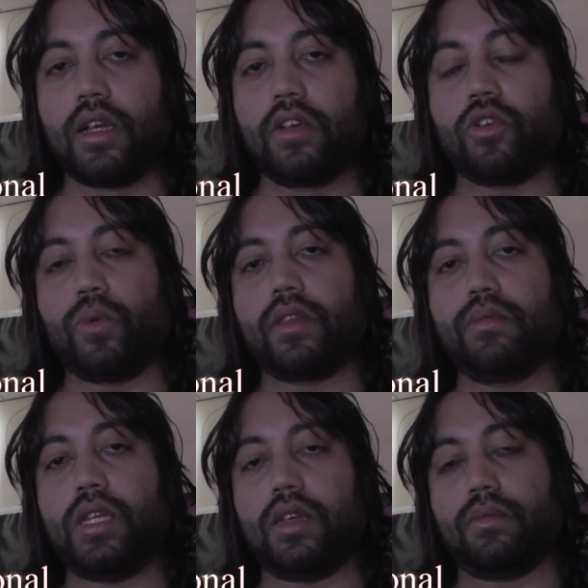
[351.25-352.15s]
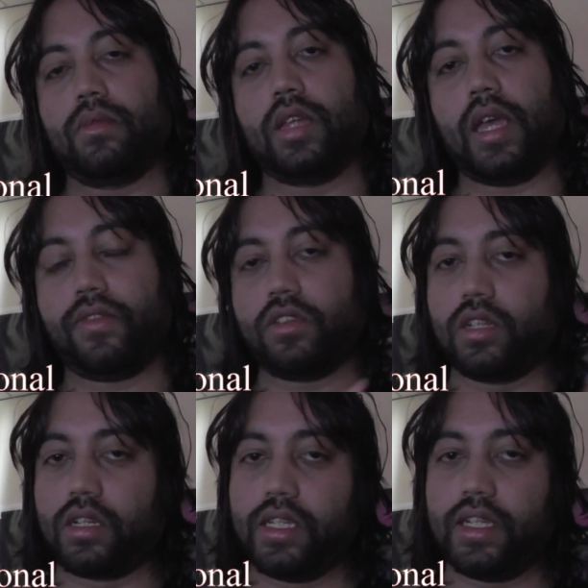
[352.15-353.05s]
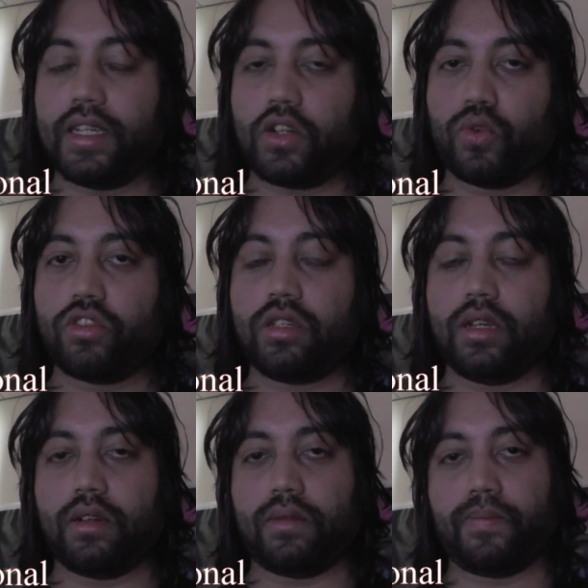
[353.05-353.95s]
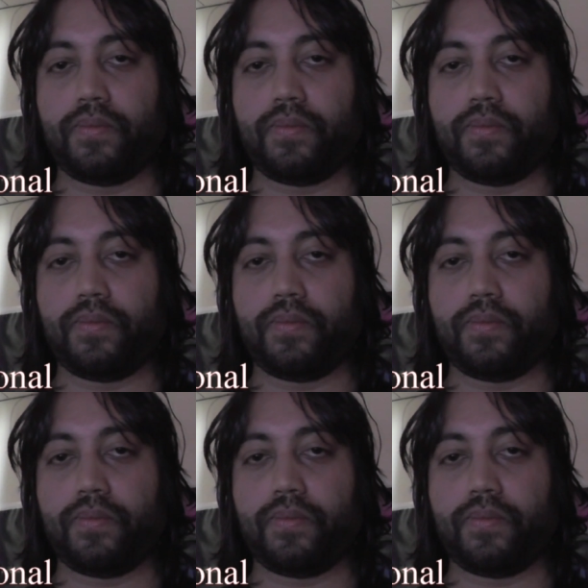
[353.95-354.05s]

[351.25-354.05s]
So with me, after deleting that old channel